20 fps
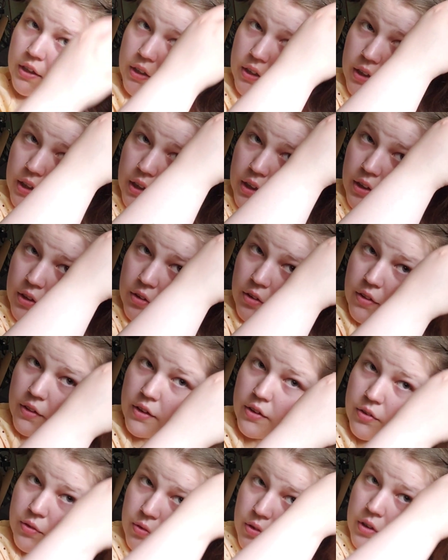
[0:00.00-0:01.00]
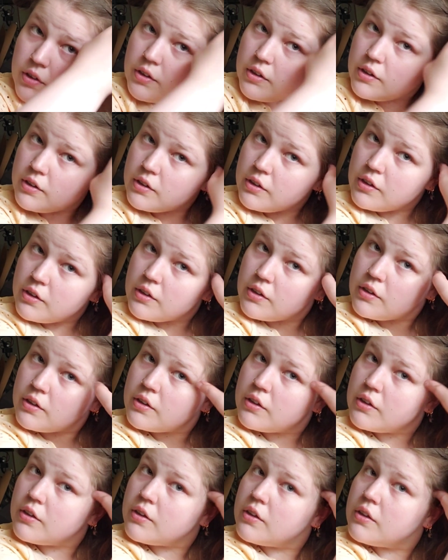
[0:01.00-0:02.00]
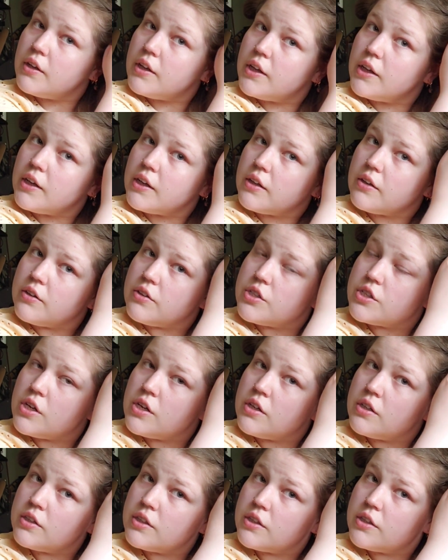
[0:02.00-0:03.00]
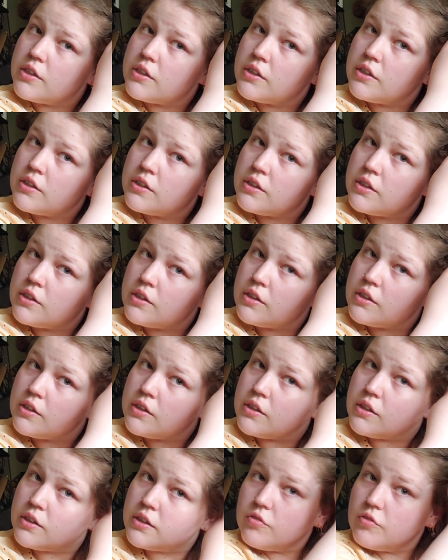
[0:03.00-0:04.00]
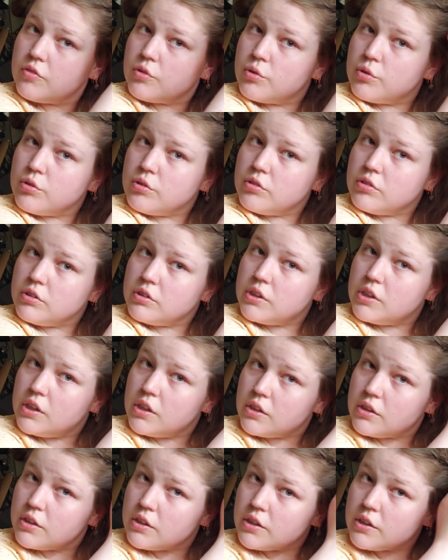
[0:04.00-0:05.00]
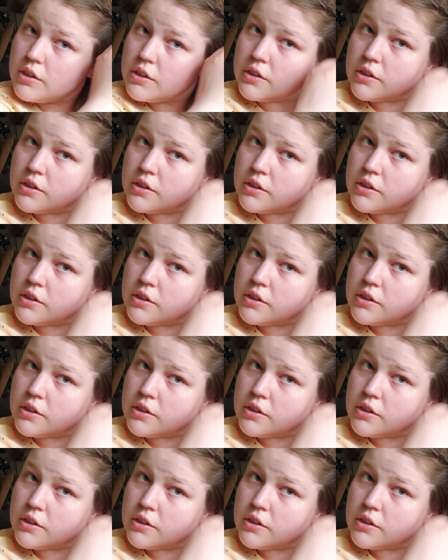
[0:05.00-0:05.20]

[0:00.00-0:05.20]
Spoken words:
Now this one, add a chunk, fold it under.